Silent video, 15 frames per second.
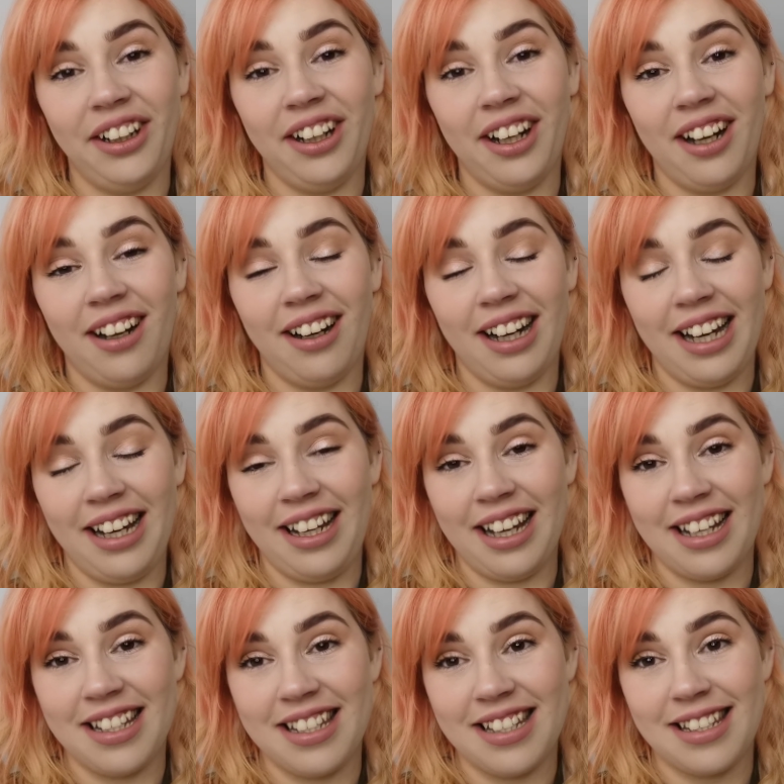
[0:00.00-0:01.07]
I
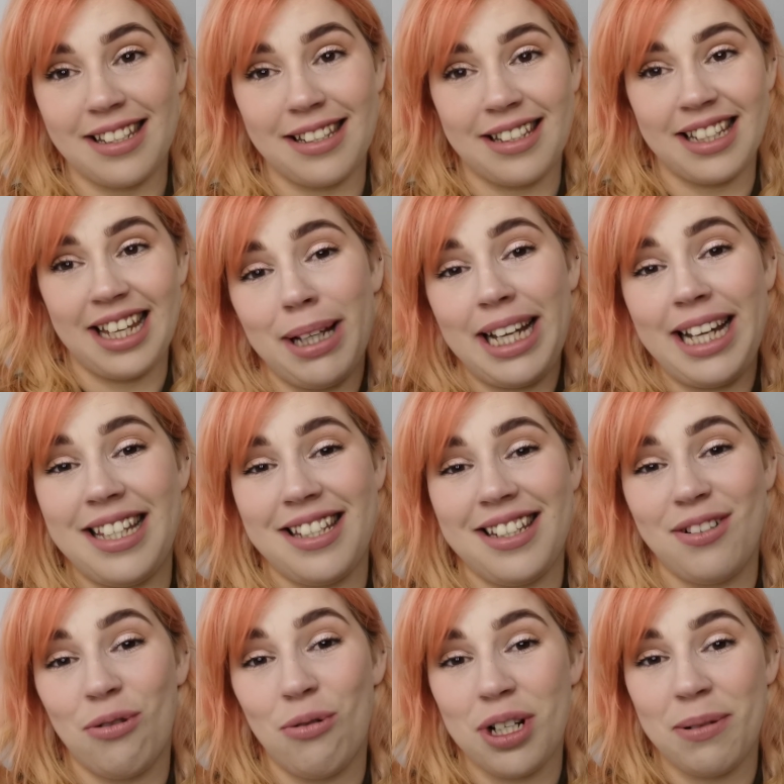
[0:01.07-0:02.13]
guess
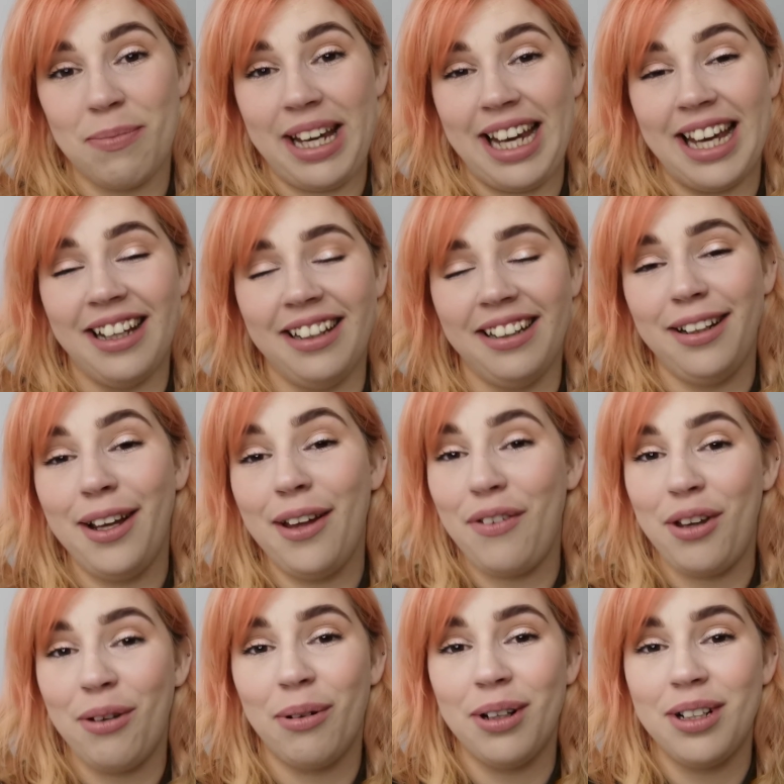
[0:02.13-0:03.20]
please talk to me
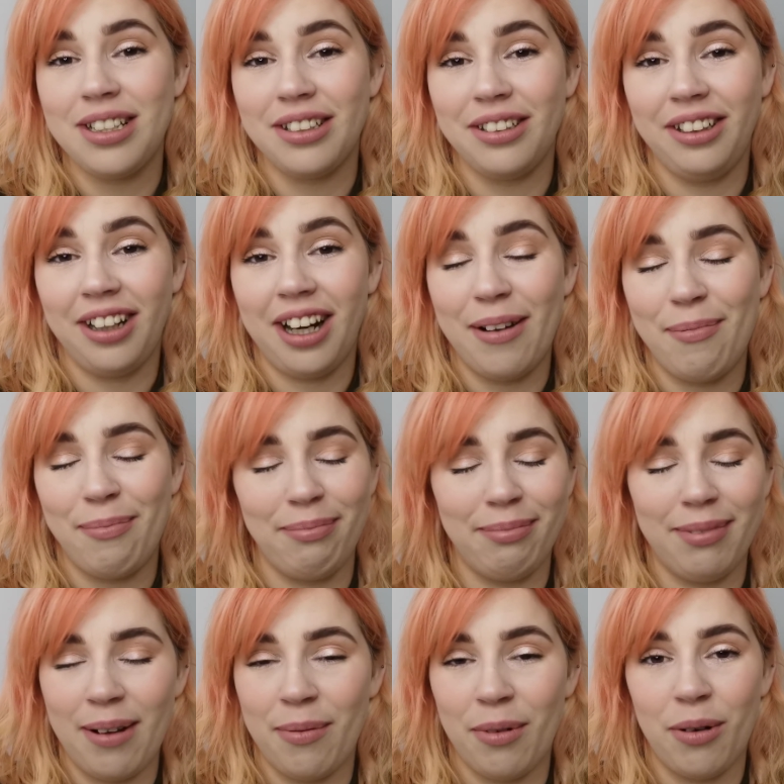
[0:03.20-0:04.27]
if you want to.
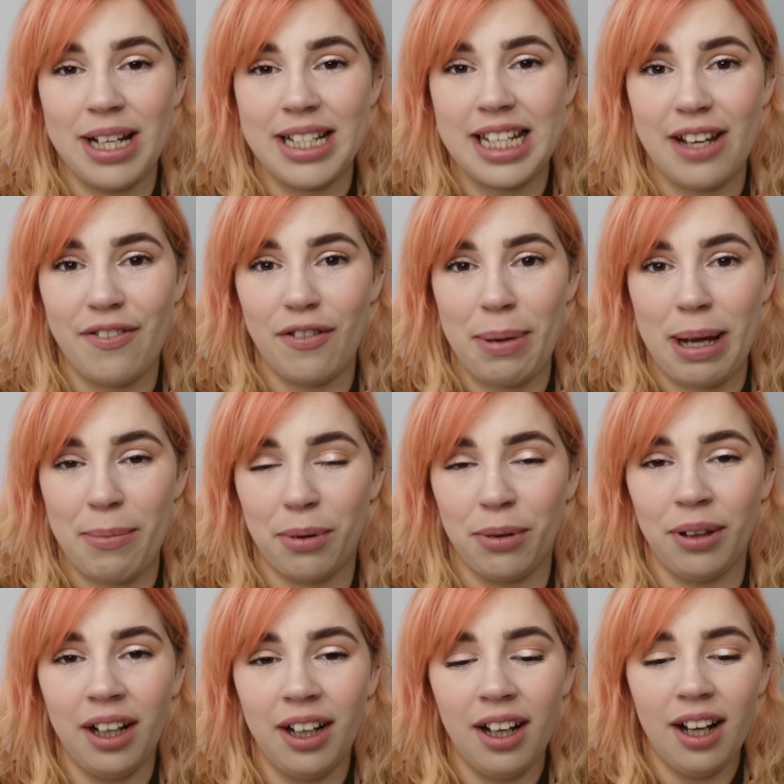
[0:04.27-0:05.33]
I'm always here for
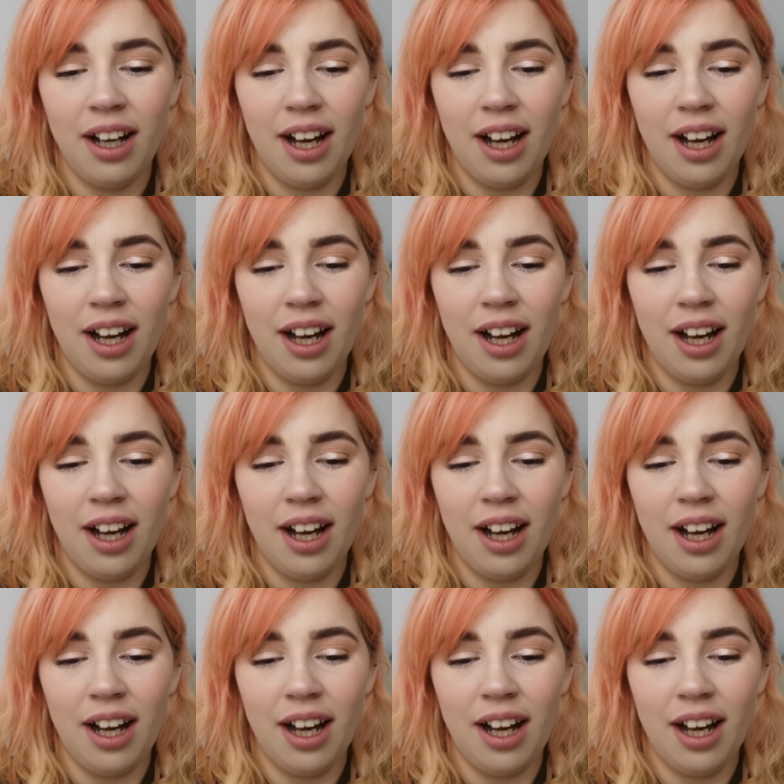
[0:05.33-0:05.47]
people.